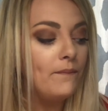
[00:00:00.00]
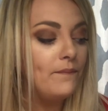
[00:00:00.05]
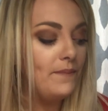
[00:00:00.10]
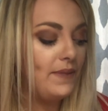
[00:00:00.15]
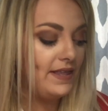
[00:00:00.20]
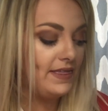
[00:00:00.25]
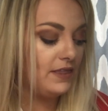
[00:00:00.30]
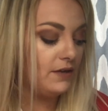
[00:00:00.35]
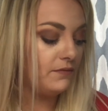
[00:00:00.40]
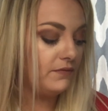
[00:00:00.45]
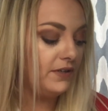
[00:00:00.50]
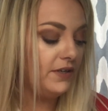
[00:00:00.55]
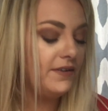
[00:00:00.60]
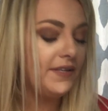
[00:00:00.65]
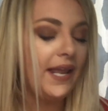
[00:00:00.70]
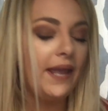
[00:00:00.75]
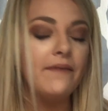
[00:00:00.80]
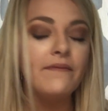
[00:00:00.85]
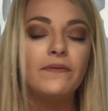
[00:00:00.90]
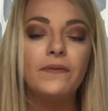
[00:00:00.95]
but the real
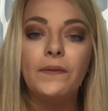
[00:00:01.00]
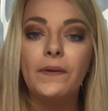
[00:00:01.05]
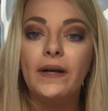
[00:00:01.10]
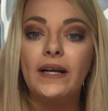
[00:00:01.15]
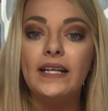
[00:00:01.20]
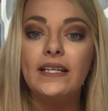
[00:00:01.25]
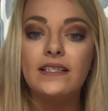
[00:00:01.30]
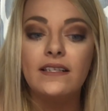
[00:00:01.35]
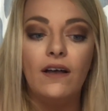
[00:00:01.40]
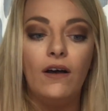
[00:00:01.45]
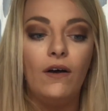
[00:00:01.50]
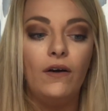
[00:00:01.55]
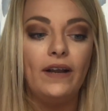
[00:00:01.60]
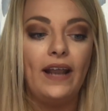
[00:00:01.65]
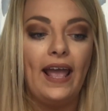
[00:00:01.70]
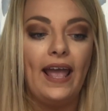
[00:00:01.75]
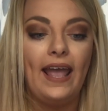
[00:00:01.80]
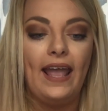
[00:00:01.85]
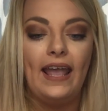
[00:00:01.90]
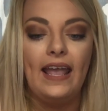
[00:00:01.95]
name for it is called
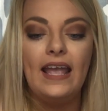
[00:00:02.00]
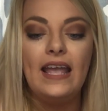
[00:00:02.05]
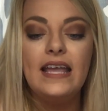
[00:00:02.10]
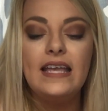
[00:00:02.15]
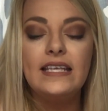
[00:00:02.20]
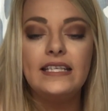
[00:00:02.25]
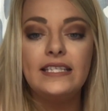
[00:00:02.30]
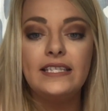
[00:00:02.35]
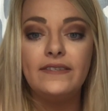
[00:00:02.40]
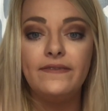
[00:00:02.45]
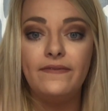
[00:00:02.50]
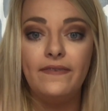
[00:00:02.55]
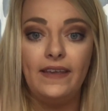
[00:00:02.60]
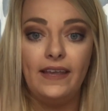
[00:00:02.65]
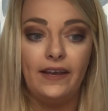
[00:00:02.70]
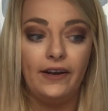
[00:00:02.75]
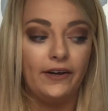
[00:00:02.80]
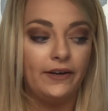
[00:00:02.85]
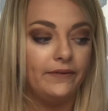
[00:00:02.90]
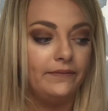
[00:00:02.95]
a
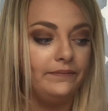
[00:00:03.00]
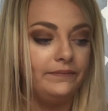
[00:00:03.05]
sphere.